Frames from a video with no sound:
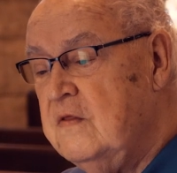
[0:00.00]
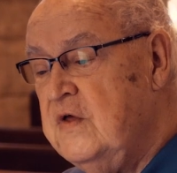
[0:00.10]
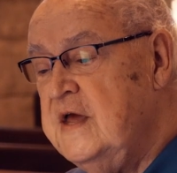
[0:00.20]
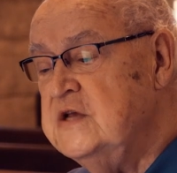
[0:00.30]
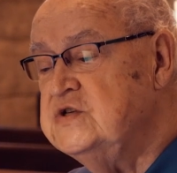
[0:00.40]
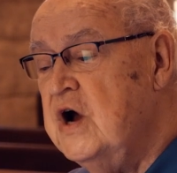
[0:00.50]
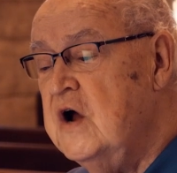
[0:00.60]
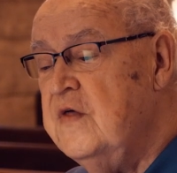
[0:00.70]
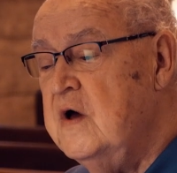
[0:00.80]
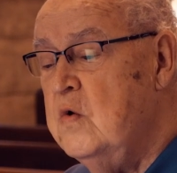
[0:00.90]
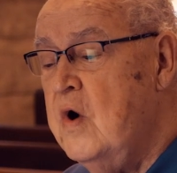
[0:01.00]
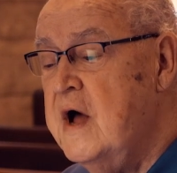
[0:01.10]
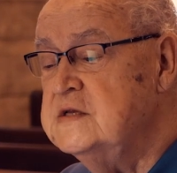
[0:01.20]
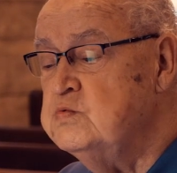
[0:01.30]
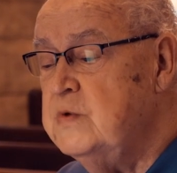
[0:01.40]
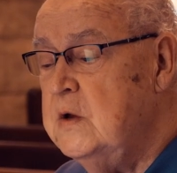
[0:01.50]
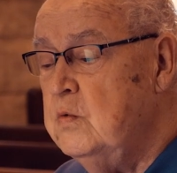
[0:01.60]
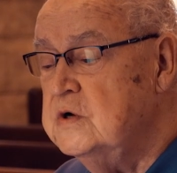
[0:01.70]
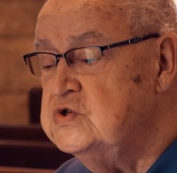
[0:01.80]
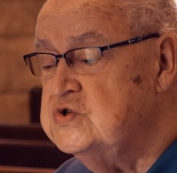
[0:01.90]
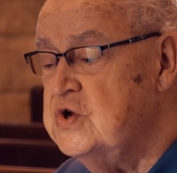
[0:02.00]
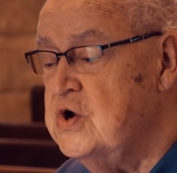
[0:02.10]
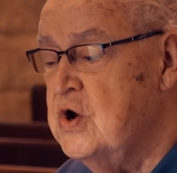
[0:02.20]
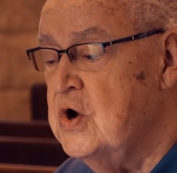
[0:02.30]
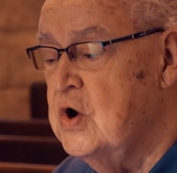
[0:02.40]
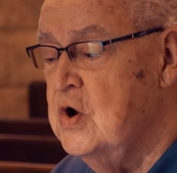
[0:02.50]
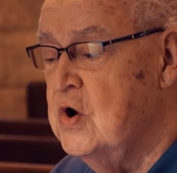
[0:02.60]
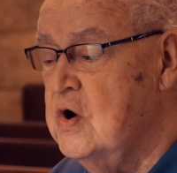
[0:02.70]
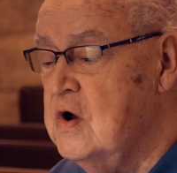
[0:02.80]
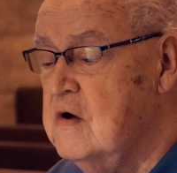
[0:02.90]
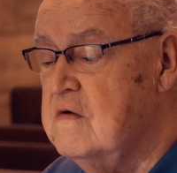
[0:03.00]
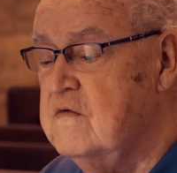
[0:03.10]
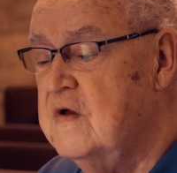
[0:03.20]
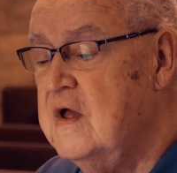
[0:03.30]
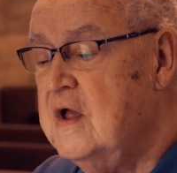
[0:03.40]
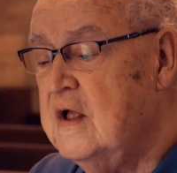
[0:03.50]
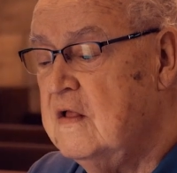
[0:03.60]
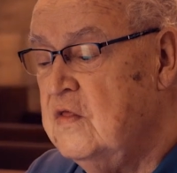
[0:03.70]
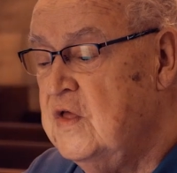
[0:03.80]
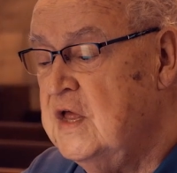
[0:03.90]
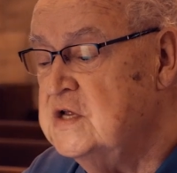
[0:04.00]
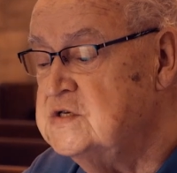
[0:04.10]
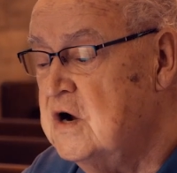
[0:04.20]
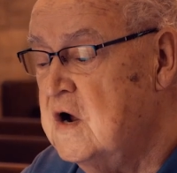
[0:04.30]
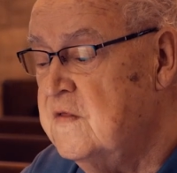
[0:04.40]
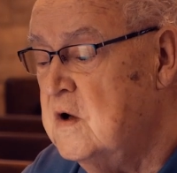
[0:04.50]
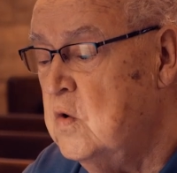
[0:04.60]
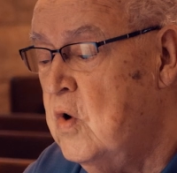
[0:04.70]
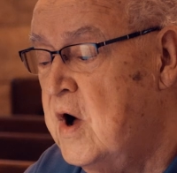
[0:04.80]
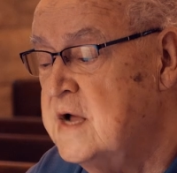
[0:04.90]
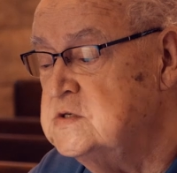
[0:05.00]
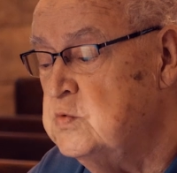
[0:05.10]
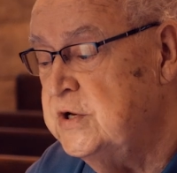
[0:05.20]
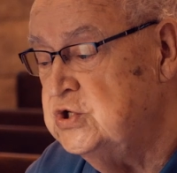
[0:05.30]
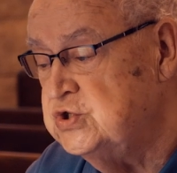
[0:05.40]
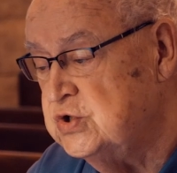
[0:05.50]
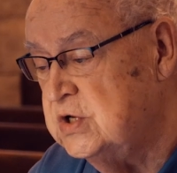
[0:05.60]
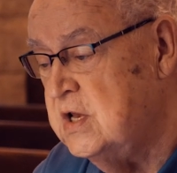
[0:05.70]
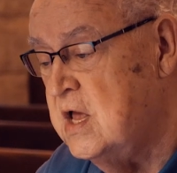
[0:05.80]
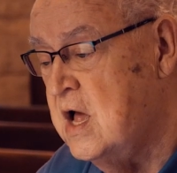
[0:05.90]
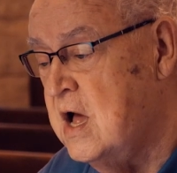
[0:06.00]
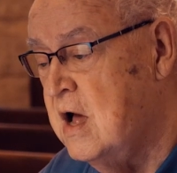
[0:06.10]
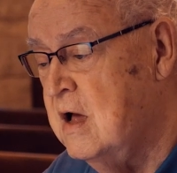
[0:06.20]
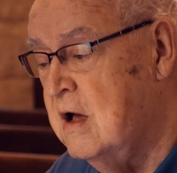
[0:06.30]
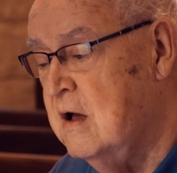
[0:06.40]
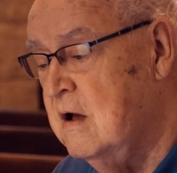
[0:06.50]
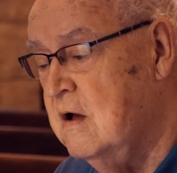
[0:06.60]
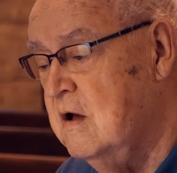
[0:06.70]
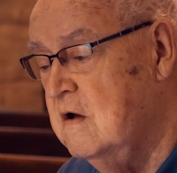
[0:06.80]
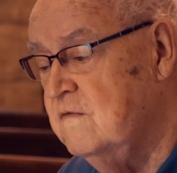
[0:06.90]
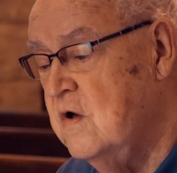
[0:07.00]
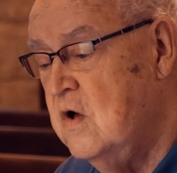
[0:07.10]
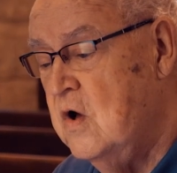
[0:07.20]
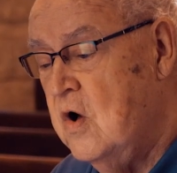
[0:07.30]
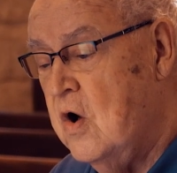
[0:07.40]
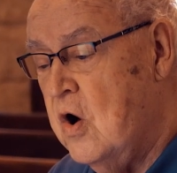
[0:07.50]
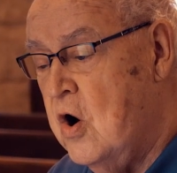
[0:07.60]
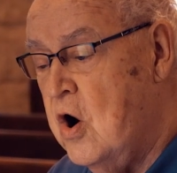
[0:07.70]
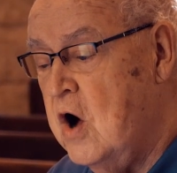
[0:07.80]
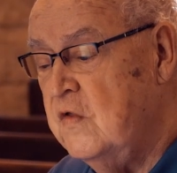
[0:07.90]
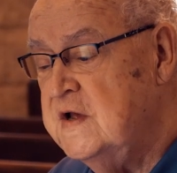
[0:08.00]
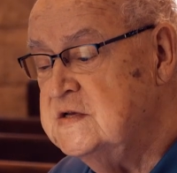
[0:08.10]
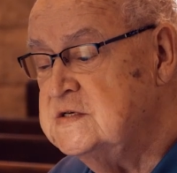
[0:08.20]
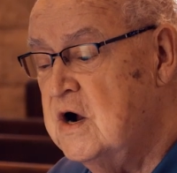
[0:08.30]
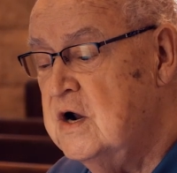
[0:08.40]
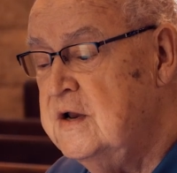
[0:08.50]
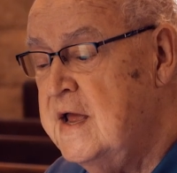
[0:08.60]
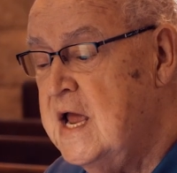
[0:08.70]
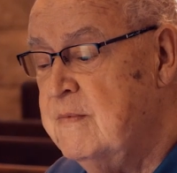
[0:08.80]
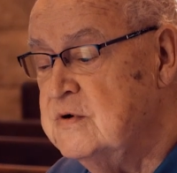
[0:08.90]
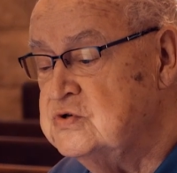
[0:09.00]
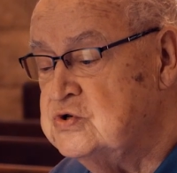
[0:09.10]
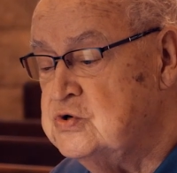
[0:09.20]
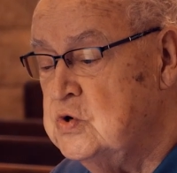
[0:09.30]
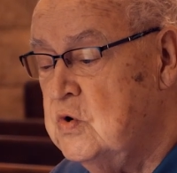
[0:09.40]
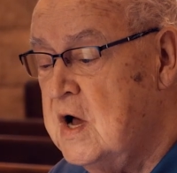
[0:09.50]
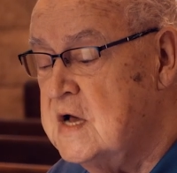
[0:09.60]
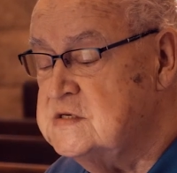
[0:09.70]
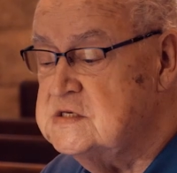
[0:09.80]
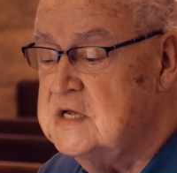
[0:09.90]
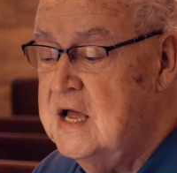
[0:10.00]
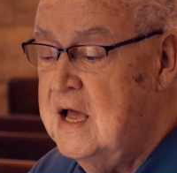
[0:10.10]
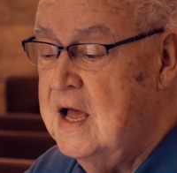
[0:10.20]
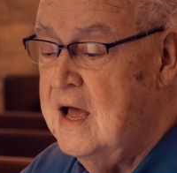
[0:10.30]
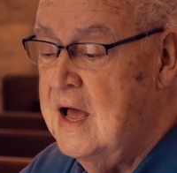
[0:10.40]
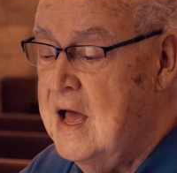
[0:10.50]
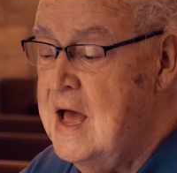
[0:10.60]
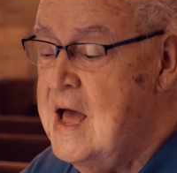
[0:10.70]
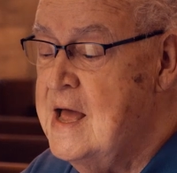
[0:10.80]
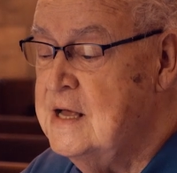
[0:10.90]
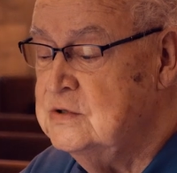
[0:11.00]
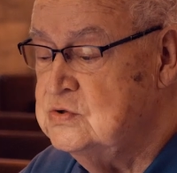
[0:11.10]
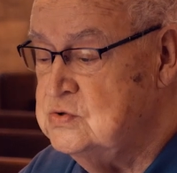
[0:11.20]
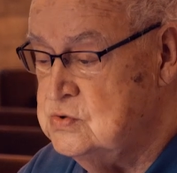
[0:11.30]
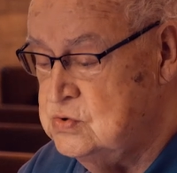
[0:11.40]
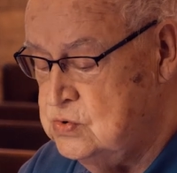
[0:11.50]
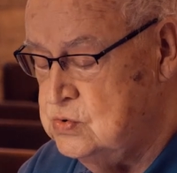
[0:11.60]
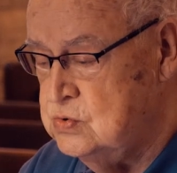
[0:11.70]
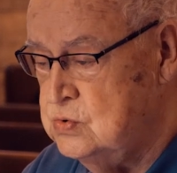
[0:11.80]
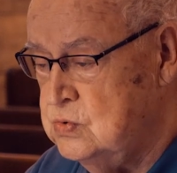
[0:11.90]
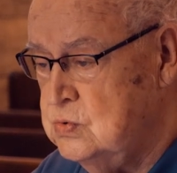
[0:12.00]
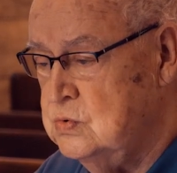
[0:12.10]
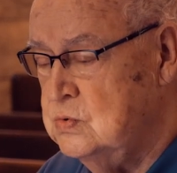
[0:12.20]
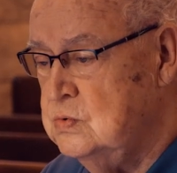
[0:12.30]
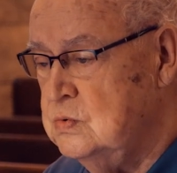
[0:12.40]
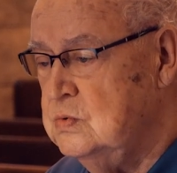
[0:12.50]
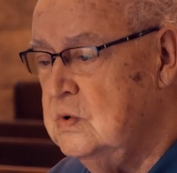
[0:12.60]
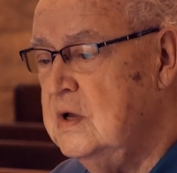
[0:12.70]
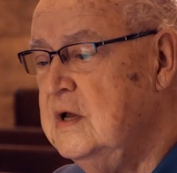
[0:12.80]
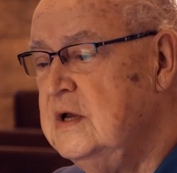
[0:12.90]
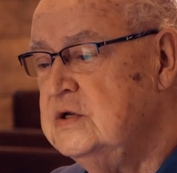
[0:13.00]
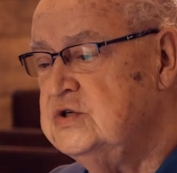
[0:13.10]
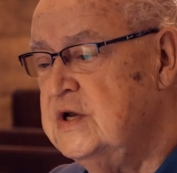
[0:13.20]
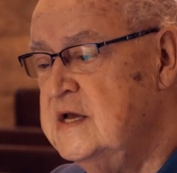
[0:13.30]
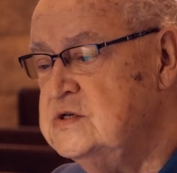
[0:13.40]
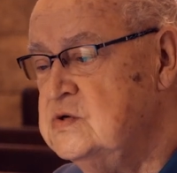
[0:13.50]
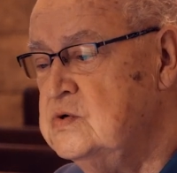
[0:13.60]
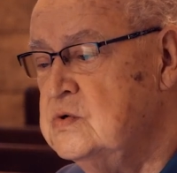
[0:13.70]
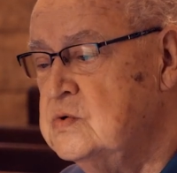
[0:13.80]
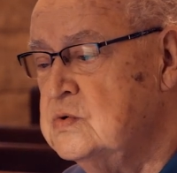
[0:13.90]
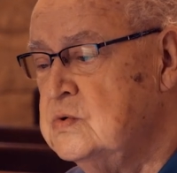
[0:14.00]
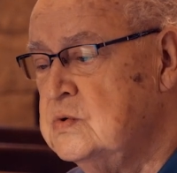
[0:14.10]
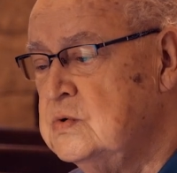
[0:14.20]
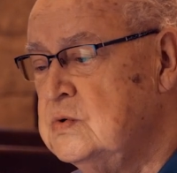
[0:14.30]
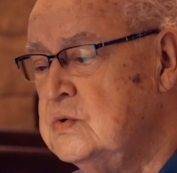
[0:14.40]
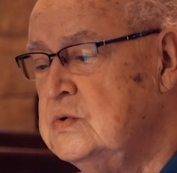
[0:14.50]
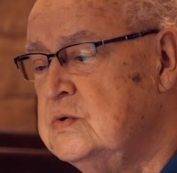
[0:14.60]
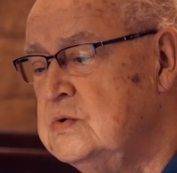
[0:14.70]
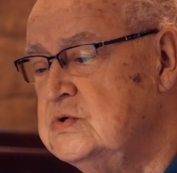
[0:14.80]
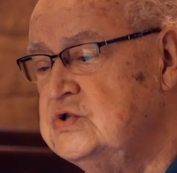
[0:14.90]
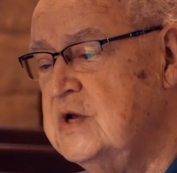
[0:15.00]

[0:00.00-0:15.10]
These are the ones we would serve. These are the ones we should love. All oh, these are neighbors to us and to you. Jesu,